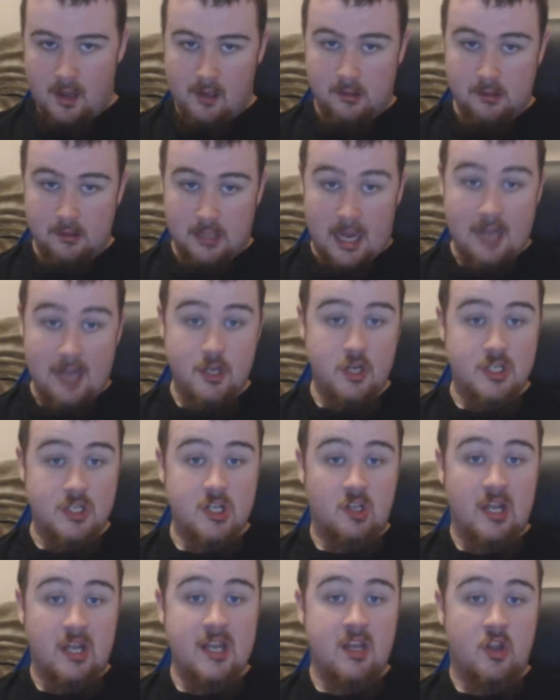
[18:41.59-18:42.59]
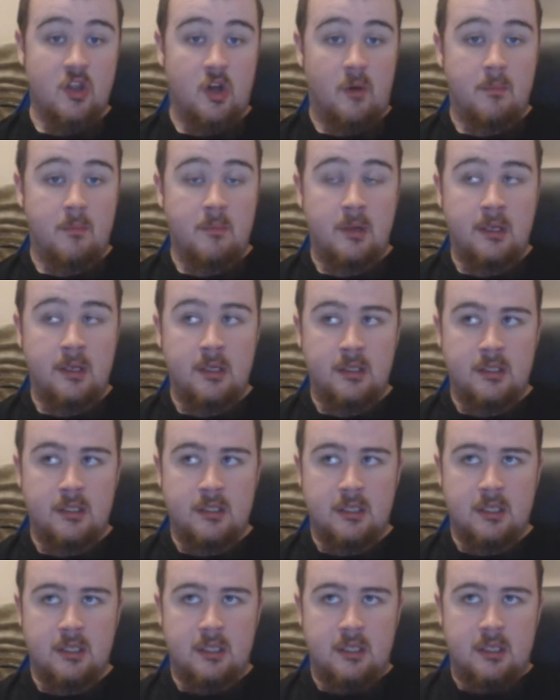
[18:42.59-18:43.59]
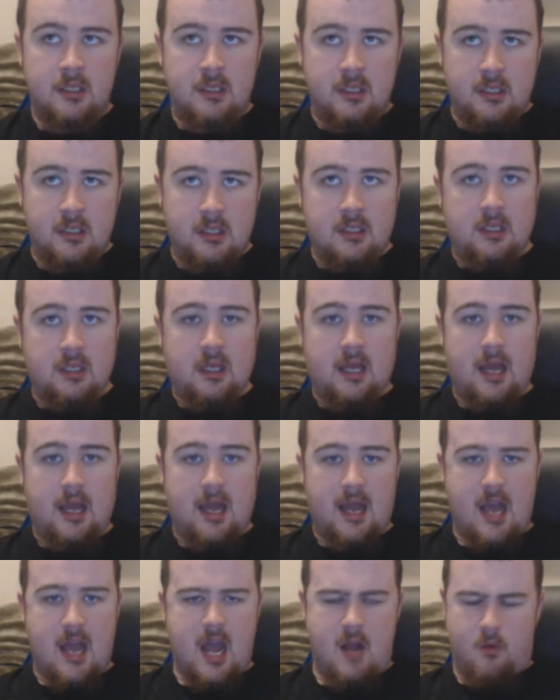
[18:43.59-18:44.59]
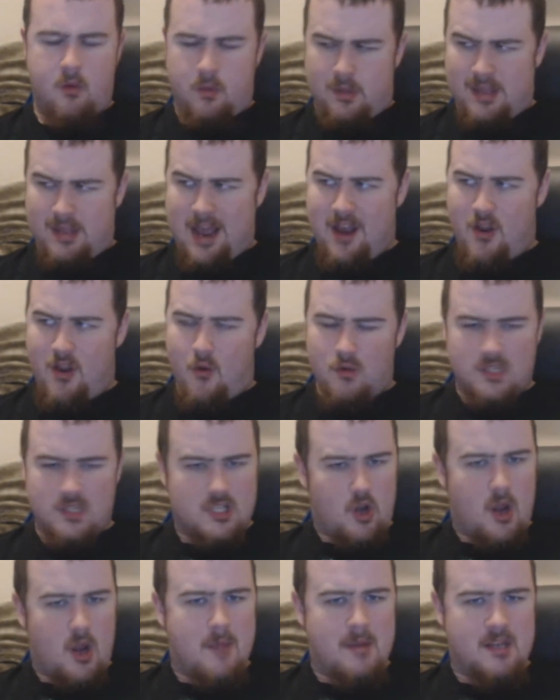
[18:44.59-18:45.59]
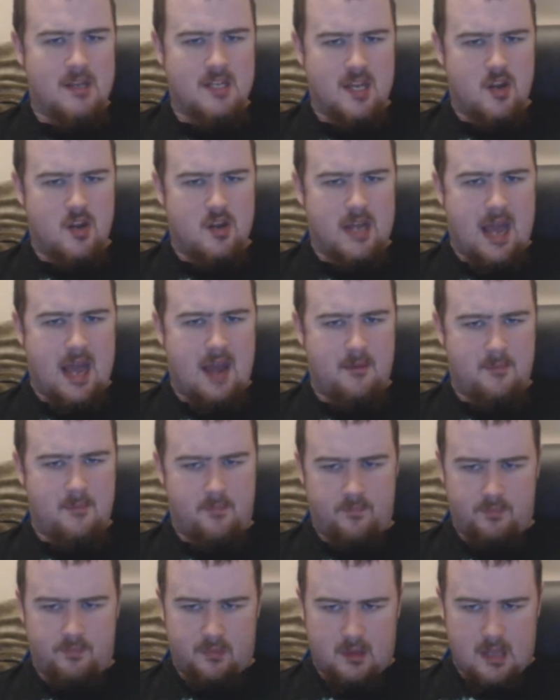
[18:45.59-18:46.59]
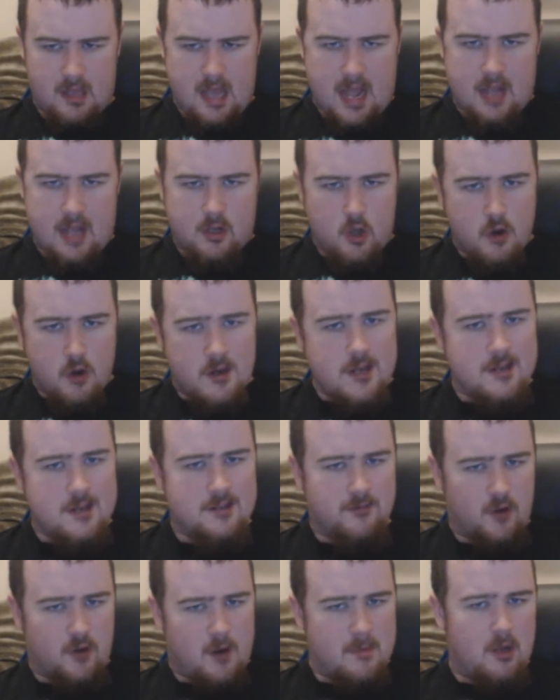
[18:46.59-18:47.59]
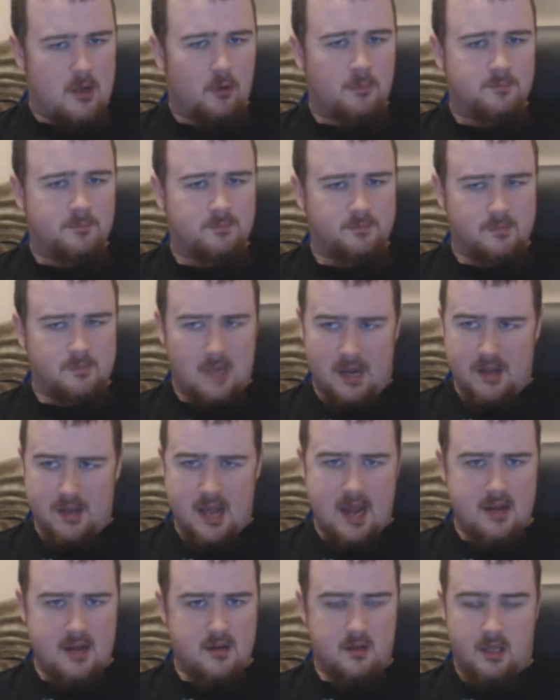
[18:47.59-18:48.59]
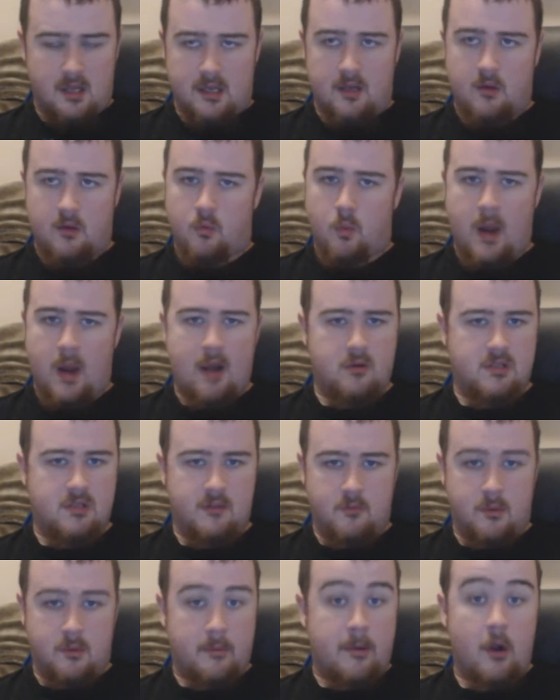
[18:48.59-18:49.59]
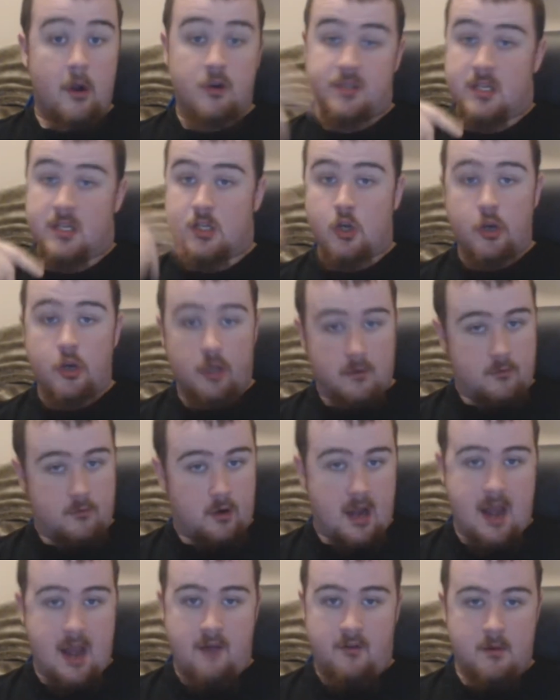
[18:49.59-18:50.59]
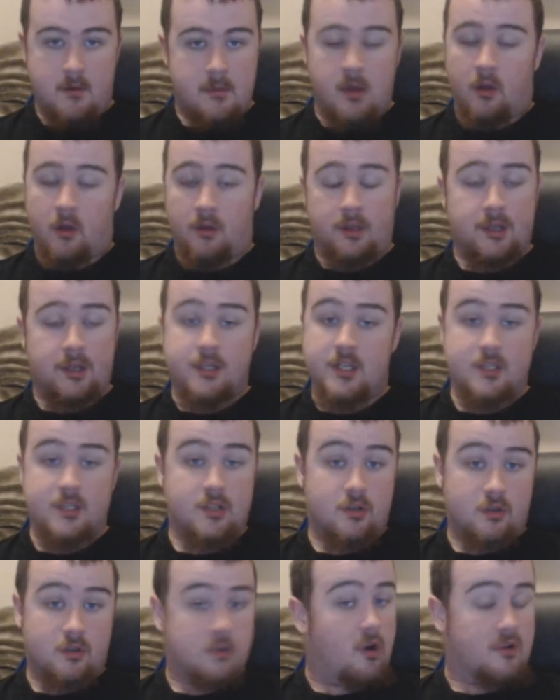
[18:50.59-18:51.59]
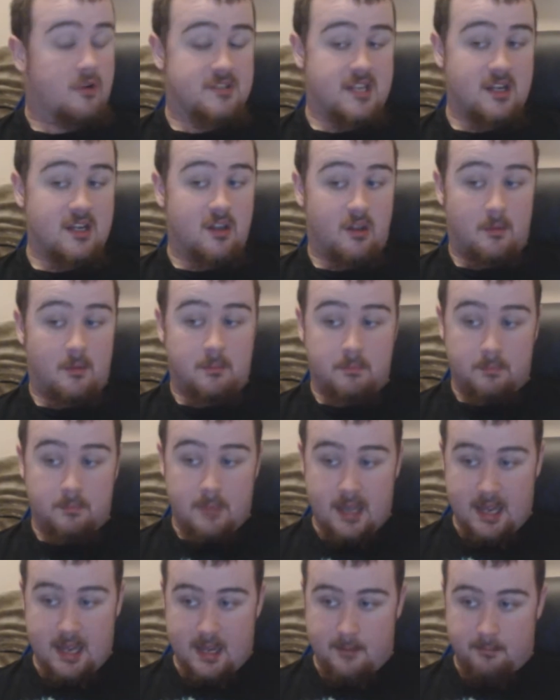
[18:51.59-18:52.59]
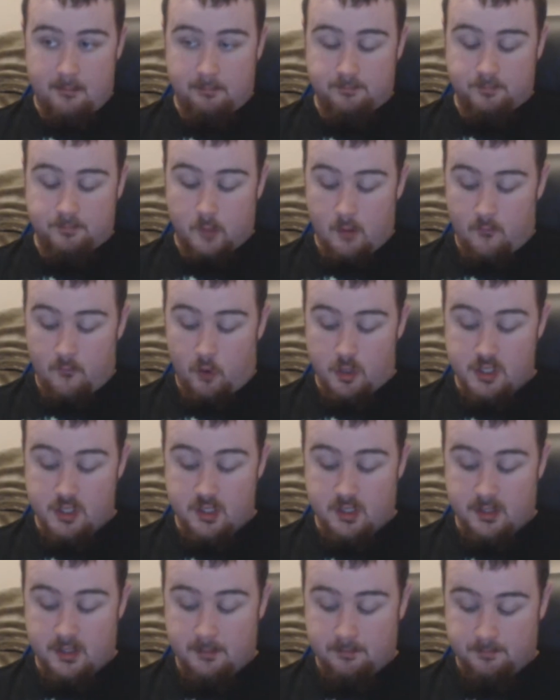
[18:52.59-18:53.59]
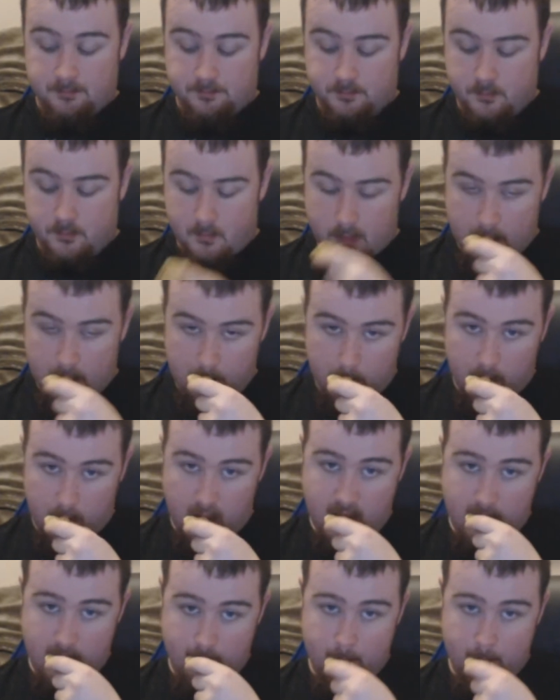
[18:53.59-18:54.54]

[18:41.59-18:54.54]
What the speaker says: I used to like them. And then there was soybeans that you could get cooking for a meal, and then like when I was living with my parents, they'd cook them for every meal, and I just got sick of them. Unfortunately. But